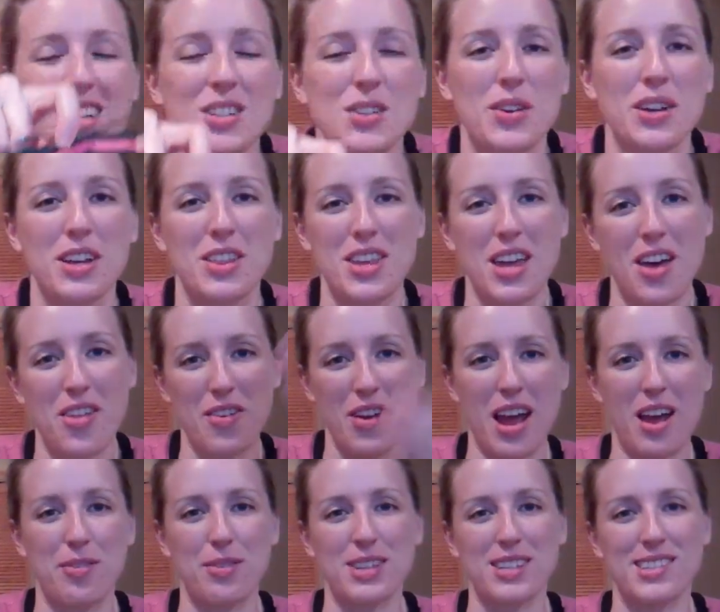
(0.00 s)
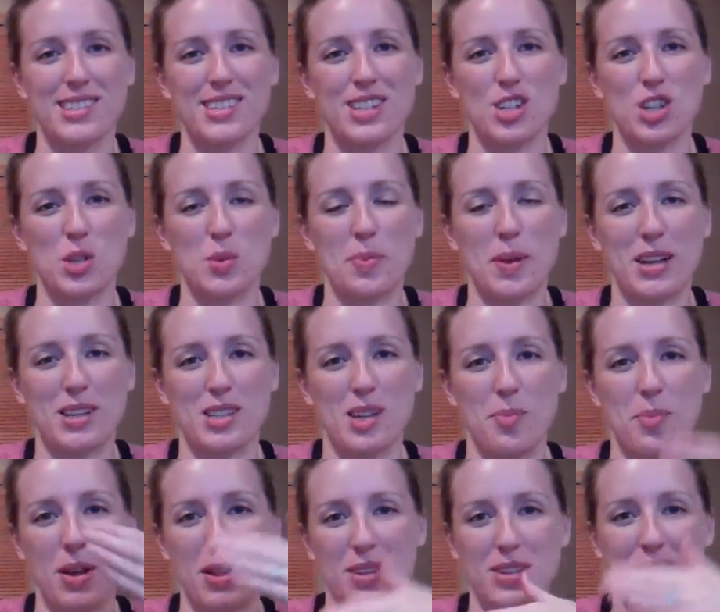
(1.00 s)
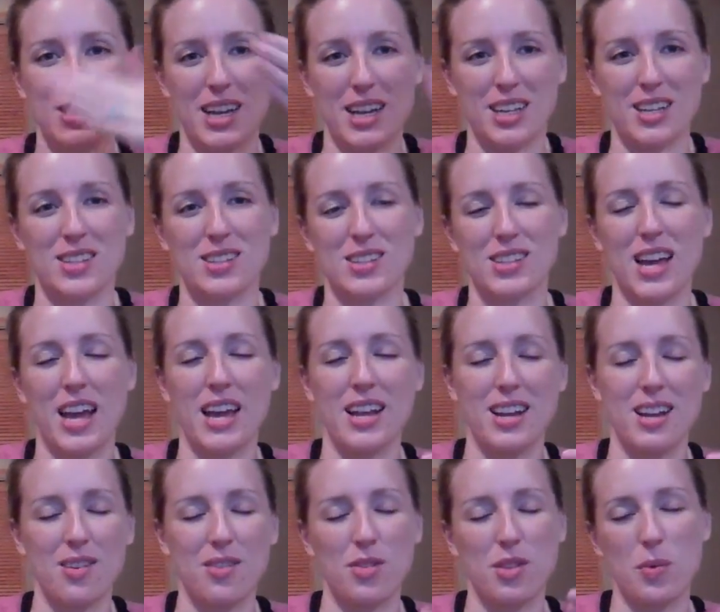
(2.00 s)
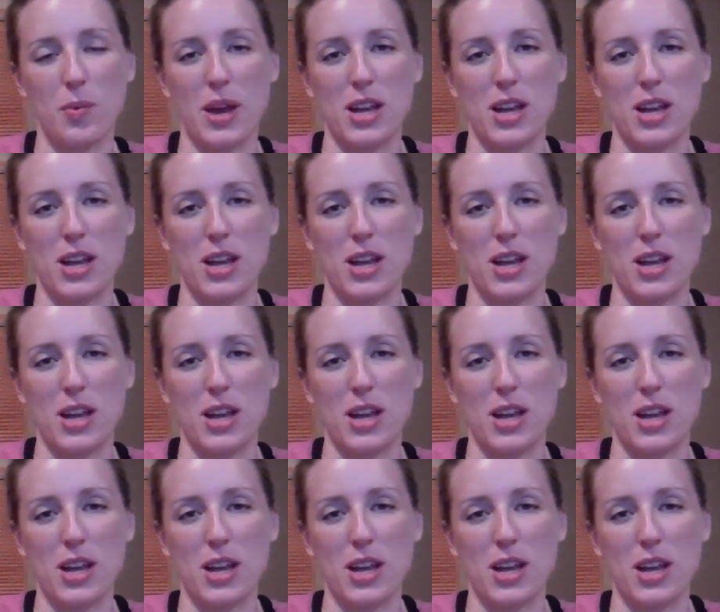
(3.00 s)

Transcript: So I got the other half of the stitches picked up on the second side of the